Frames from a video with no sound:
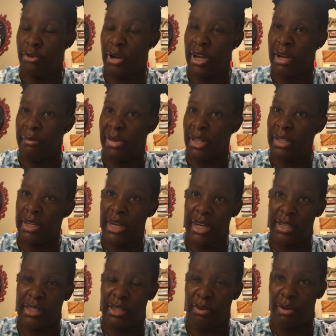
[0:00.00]
my drawing
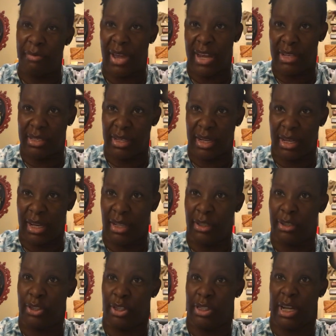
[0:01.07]
ability is so
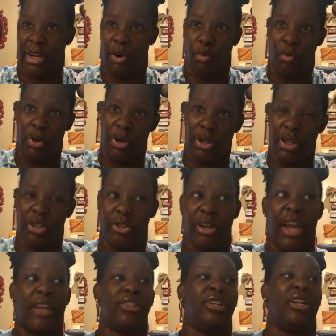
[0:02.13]
amazing. It looked just like a
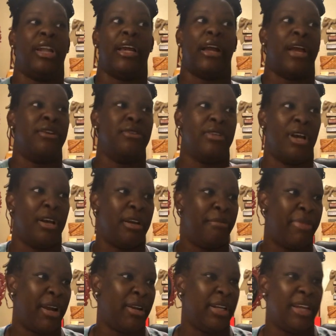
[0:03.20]
real contraction. Like I
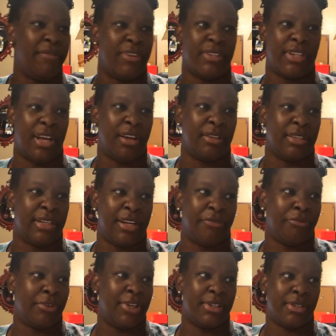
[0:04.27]
knew y'all could barely even
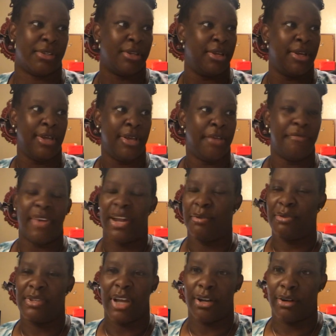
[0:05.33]
tell the difference
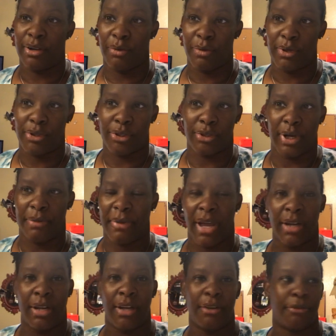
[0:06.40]
that it was not on a real
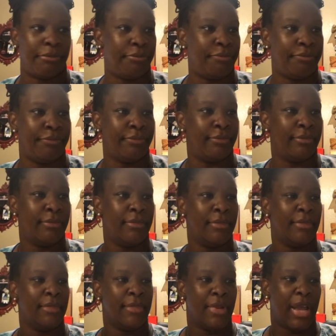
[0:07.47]
strip. I know.
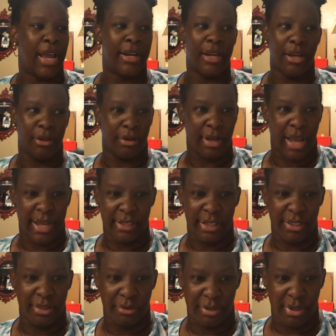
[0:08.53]
I
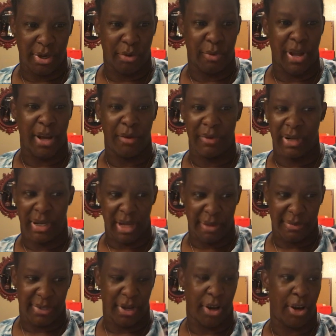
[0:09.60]
know. I just do so
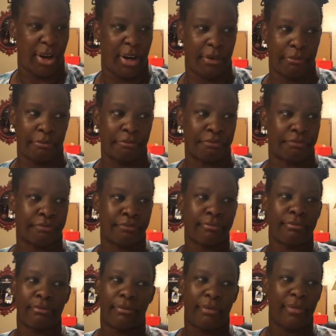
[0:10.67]
well when it comes to art.
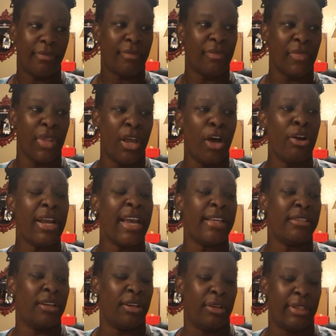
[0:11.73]

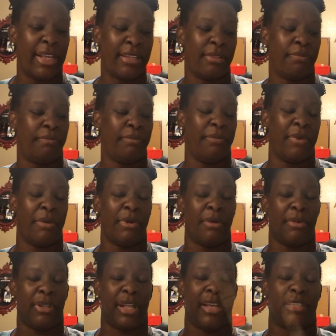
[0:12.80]
Okay, so let's
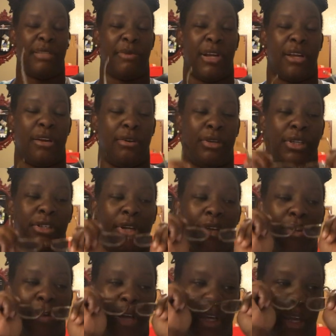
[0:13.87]
let me get my glasses back
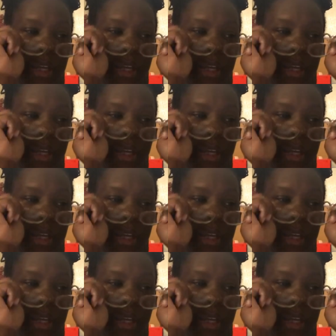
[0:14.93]
on because